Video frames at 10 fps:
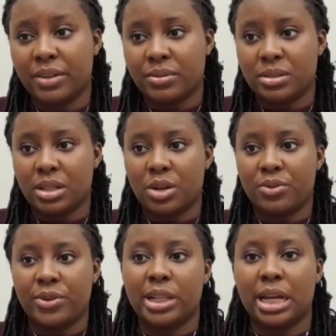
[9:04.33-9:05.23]
nervosa? You
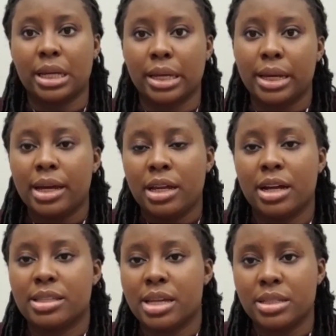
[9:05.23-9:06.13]
feel like
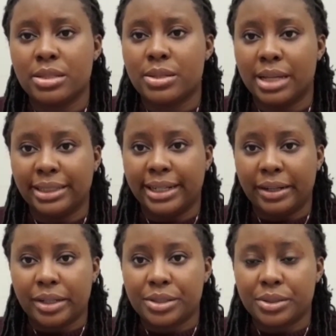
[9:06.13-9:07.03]
you're tending to that
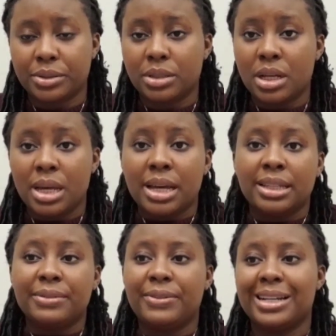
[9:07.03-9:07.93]
direction.
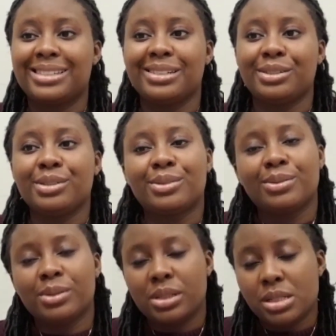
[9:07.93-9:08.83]
The first thing you need to
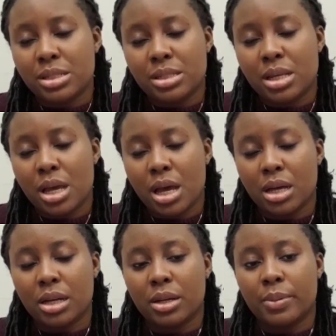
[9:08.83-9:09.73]
do is
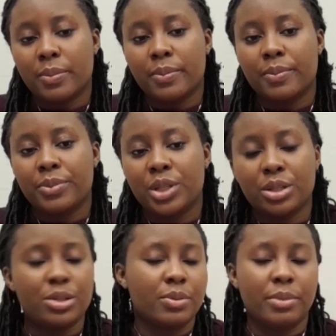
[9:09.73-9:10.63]
you
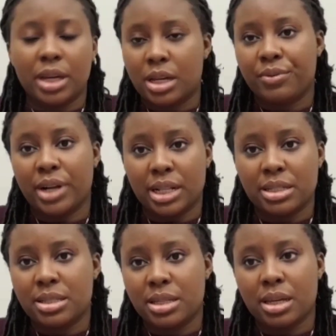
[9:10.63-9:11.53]
need to make
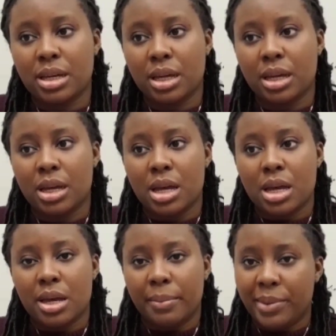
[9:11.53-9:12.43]
realistic
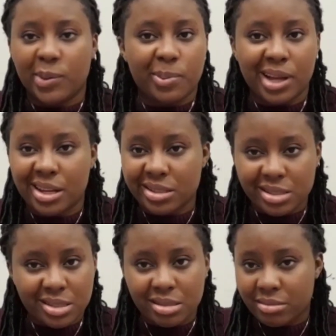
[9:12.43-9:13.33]
meal plans